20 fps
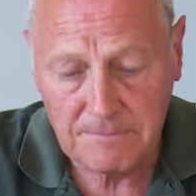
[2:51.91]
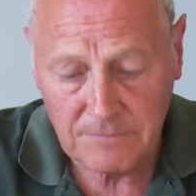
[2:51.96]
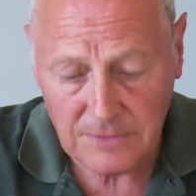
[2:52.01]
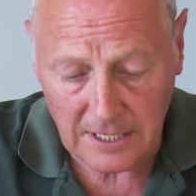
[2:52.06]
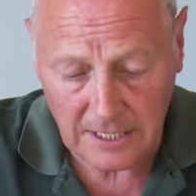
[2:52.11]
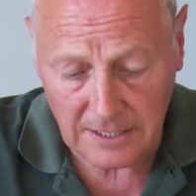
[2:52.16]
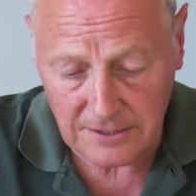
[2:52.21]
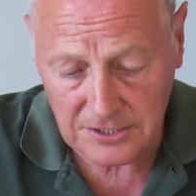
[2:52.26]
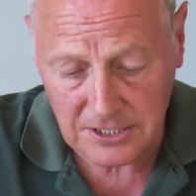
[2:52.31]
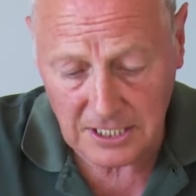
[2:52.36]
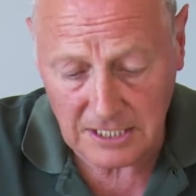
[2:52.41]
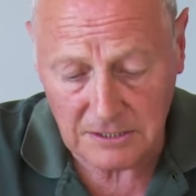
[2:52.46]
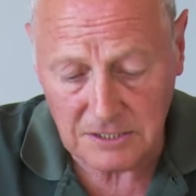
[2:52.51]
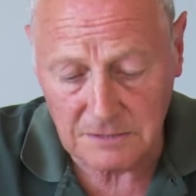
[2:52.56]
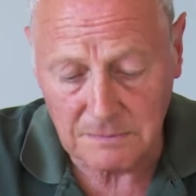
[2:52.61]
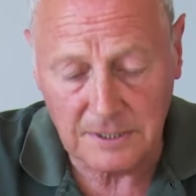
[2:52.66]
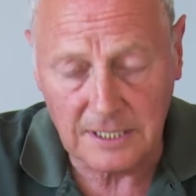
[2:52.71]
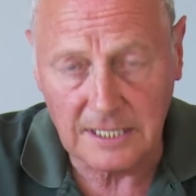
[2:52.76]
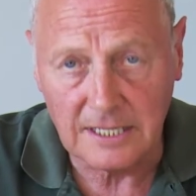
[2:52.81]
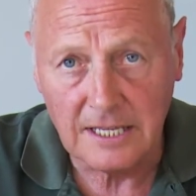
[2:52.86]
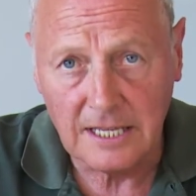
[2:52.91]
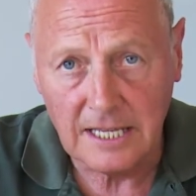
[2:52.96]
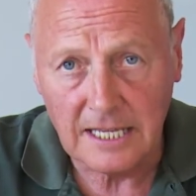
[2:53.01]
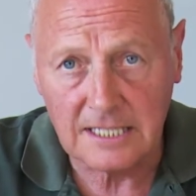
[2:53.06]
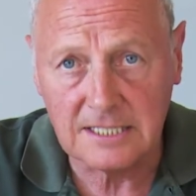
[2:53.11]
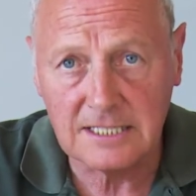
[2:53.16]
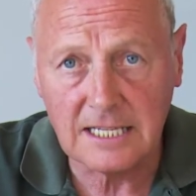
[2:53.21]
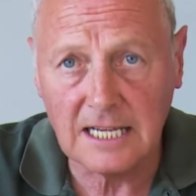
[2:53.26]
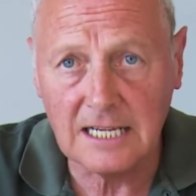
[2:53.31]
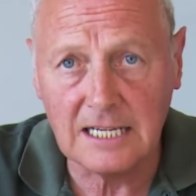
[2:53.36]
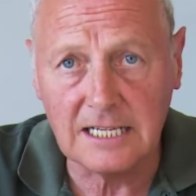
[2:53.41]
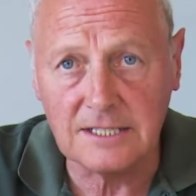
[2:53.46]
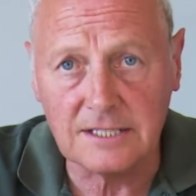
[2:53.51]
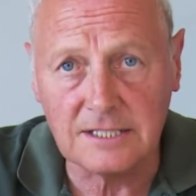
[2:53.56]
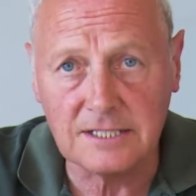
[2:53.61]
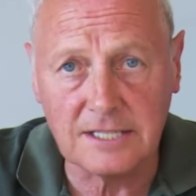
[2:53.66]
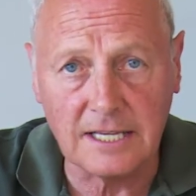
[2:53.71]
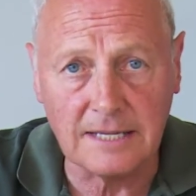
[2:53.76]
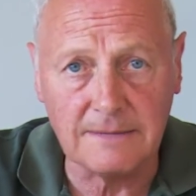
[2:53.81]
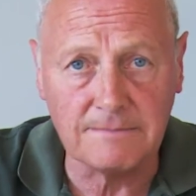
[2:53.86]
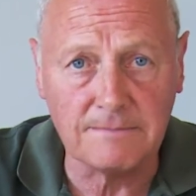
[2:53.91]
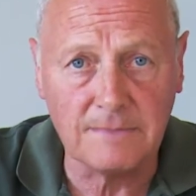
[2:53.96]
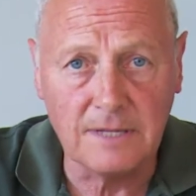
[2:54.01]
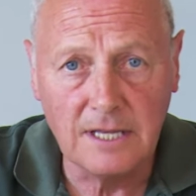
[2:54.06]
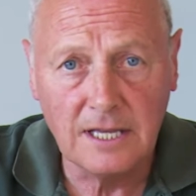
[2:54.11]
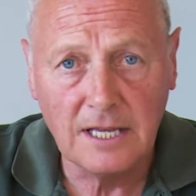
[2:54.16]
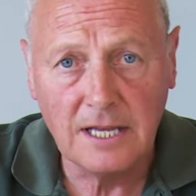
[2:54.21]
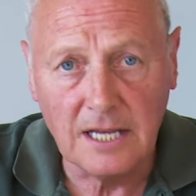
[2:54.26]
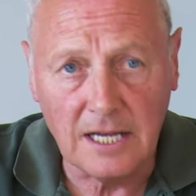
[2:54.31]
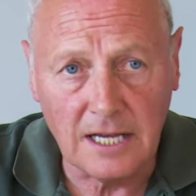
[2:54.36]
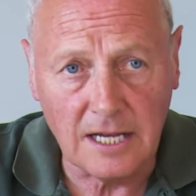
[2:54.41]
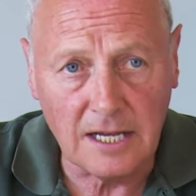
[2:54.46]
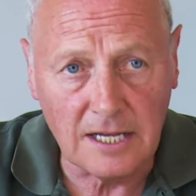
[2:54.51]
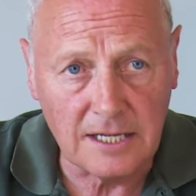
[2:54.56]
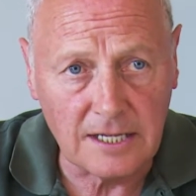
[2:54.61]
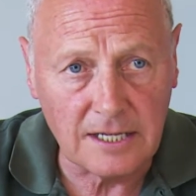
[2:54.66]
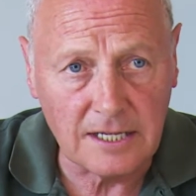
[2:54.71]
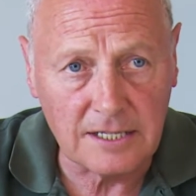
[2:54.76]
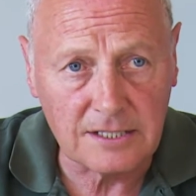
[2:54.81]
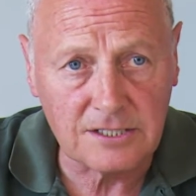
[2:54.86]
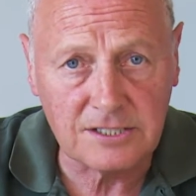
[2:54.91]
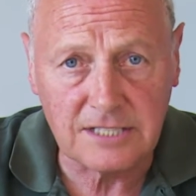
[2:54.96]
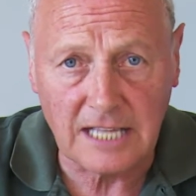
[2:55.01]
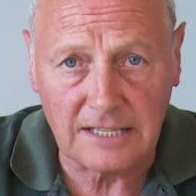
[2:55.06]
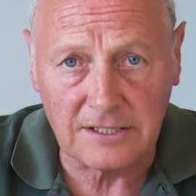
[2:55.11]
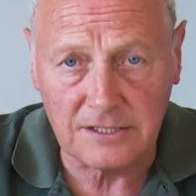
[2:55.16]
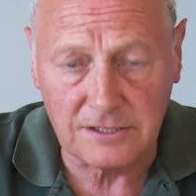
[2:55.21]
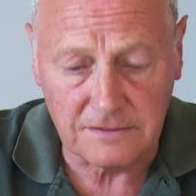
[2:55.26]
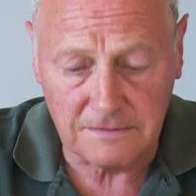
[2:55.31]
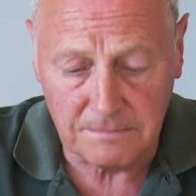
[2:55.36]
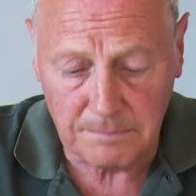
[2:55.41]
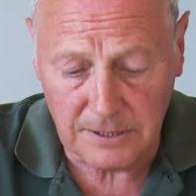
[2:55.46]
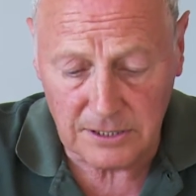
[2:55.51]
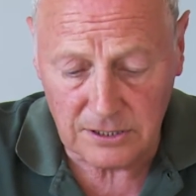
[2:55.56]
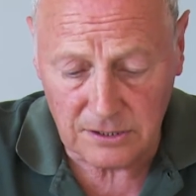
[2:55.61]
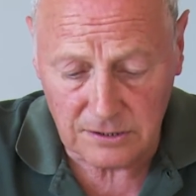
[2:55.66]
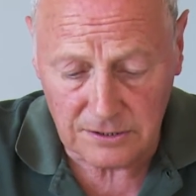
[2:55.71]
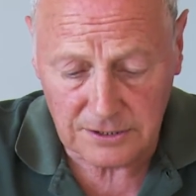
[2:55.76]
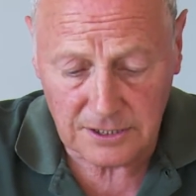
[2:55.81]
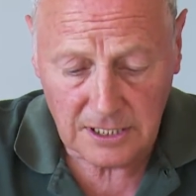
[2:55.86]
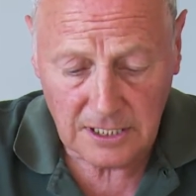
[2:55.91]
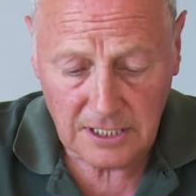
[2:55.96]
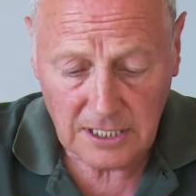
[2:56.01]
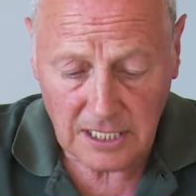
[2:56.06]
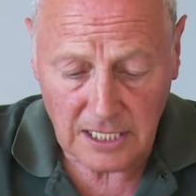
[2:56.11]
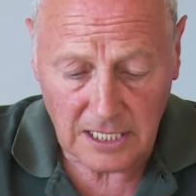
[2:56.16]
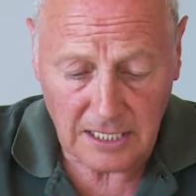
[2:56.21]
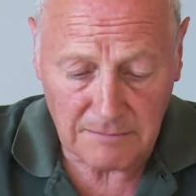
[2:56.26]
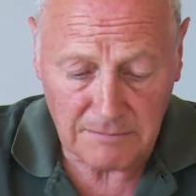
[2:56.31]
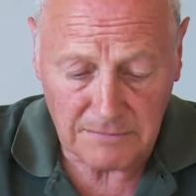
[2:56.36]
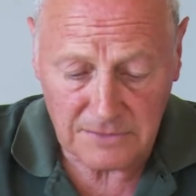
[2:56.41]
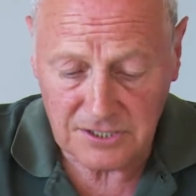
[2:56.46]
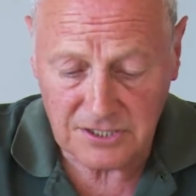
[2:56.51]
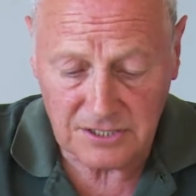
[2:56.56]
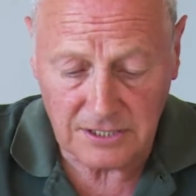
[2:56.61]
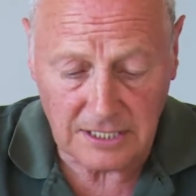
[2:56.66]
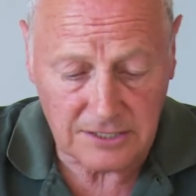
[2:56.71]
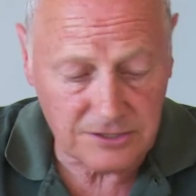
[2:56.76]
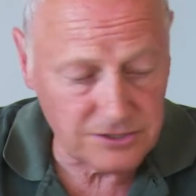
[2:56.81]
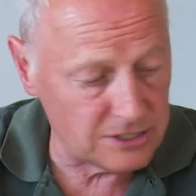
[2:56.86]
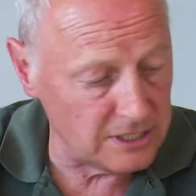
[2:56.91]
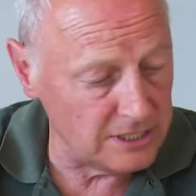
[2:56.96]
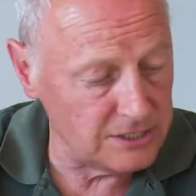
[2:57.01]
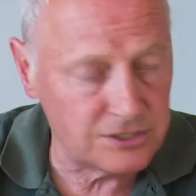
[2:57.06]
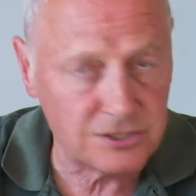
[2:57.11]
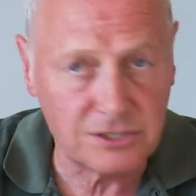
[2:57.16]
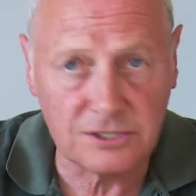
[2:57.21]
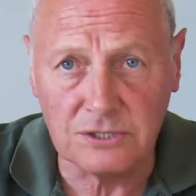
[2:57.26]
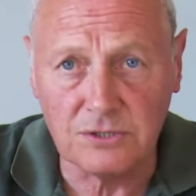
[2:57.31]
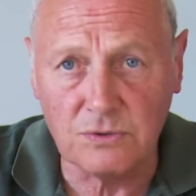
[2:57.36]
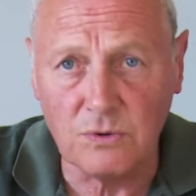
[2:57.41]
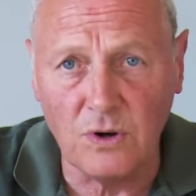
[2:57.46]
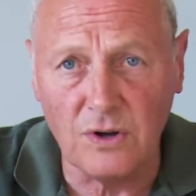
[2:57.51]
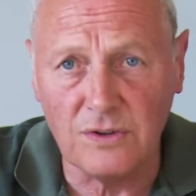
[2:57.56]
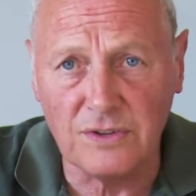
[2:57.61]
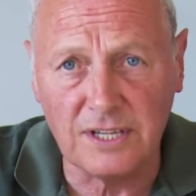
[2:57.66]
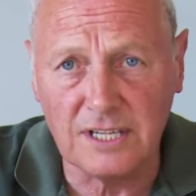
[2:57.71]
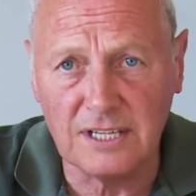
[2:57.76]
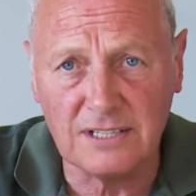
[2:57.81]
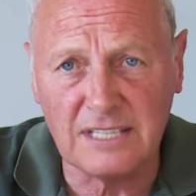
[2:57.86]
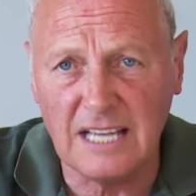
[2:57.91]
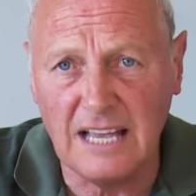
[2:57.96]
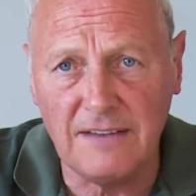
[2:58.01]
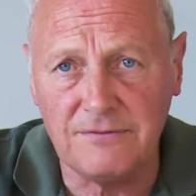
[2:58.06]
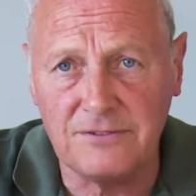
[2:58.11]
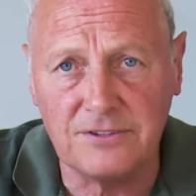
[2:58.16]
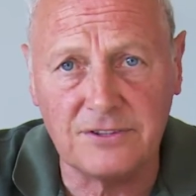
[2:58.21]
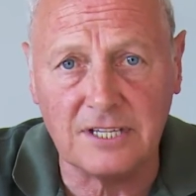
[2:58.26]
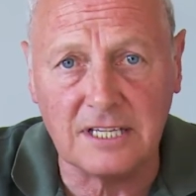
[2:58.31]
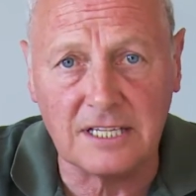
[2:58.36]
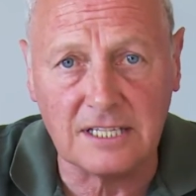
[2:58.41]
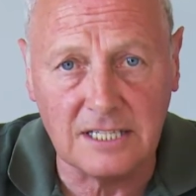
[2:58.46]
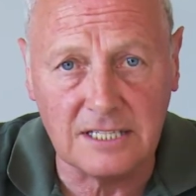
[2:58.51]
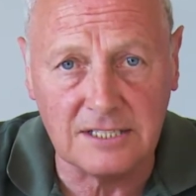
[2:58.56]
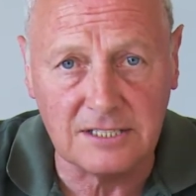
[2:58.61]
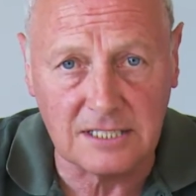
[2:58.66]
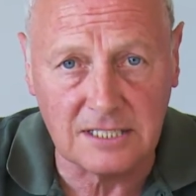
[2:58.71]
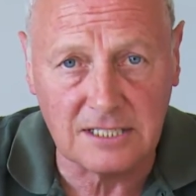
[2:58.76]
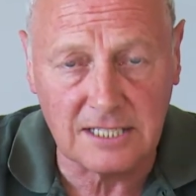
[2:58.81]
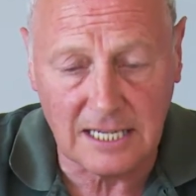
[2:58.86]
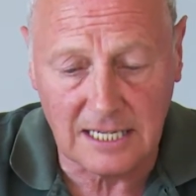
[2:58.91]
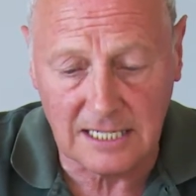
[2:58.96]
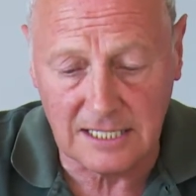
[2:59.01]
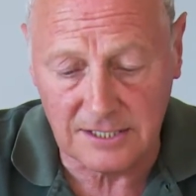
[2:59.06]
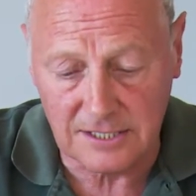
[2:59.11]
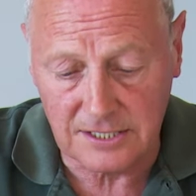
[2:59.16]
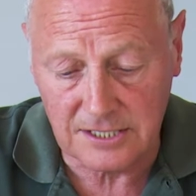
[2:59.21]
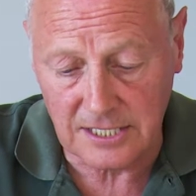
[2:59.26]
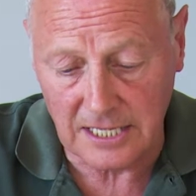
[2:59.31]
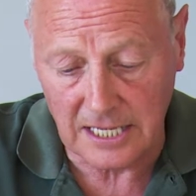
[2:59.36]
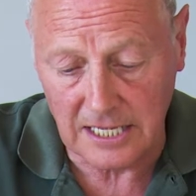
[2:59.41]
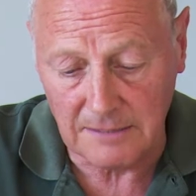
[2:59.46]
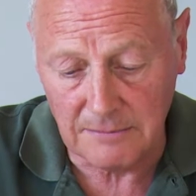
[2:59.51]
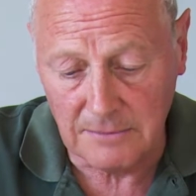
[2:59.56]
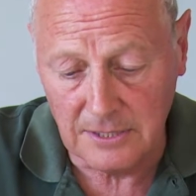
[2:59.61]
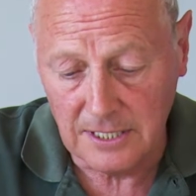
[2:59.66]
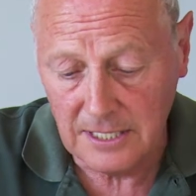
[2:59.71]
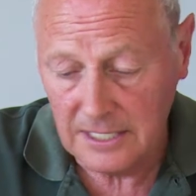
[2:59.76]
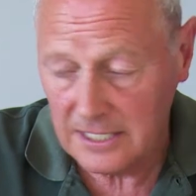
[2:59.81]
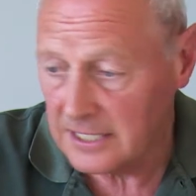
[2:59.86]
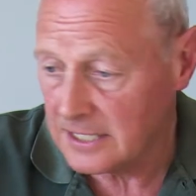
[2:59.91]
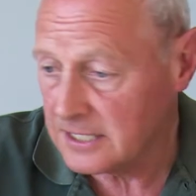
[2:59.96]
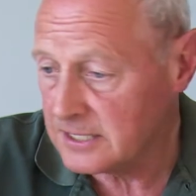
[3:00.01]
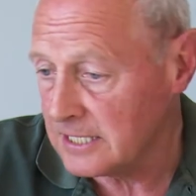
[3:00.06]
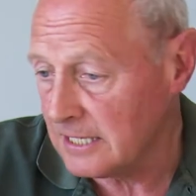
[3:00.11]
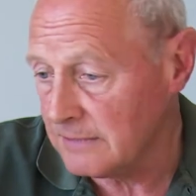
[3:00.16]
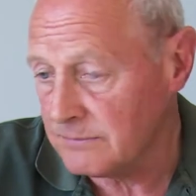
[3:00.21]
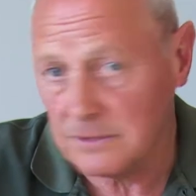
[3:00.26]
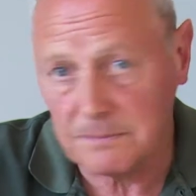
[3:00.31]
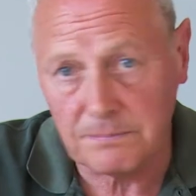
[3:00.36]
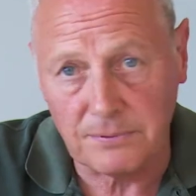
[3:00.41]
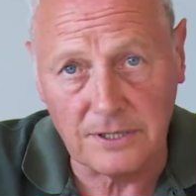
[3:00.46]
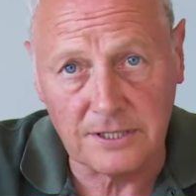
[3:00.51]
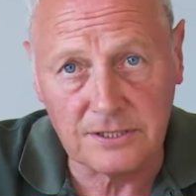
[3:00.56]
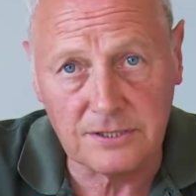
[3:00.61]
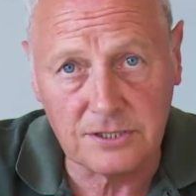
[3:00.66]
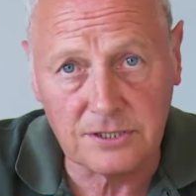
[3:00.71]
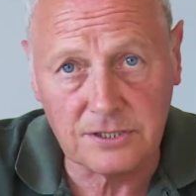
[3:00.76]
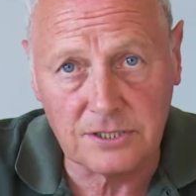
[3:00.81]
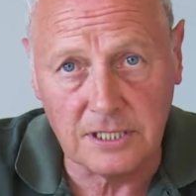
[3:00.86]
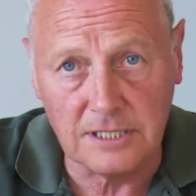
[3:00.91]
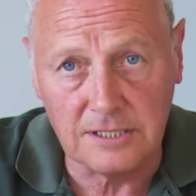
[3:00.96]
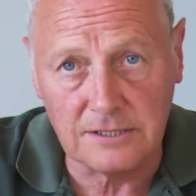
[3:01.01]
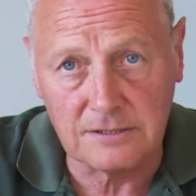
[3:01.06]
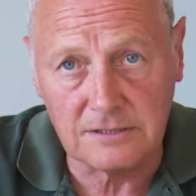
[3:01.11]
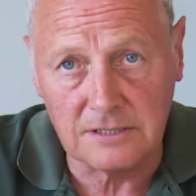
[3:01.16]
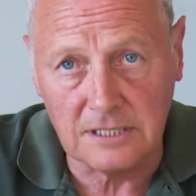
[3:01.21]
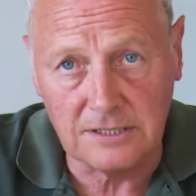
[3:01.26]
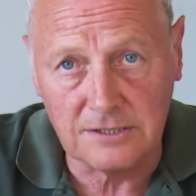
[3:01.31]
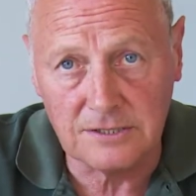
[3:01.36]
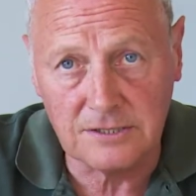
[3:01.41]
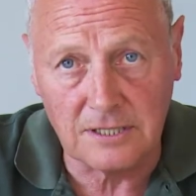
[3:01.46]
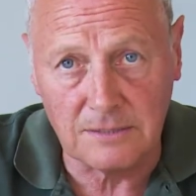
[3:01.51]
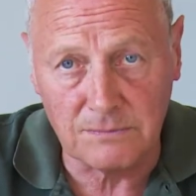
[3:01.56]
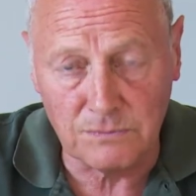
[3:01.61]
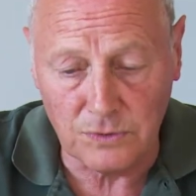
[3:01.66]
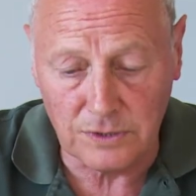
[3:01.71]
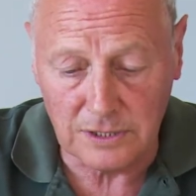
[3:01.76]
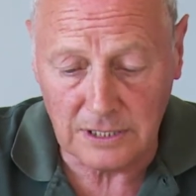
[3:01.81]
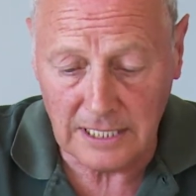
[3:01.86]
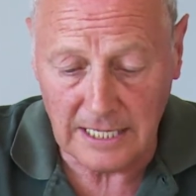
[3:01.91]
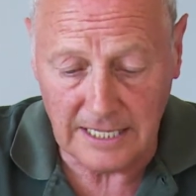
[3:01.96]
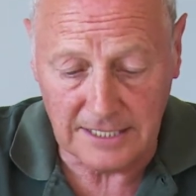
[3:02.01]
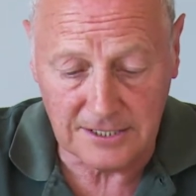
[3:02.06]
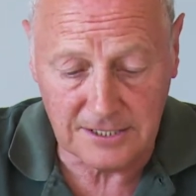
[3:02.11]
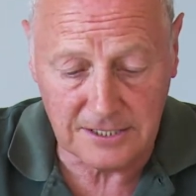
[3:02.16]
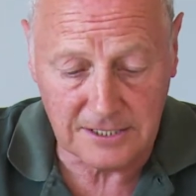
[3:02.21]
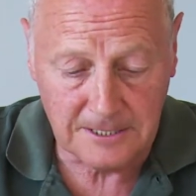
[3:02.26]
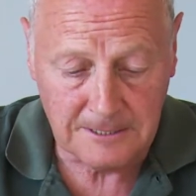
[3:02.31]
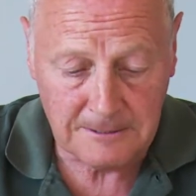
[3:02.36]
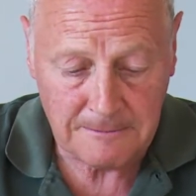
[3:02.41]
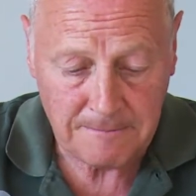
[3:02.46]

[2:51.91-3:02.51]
They seem to be exactly the same standard of build. They screw on. Everything is exactly the same, except the price is somewhat less.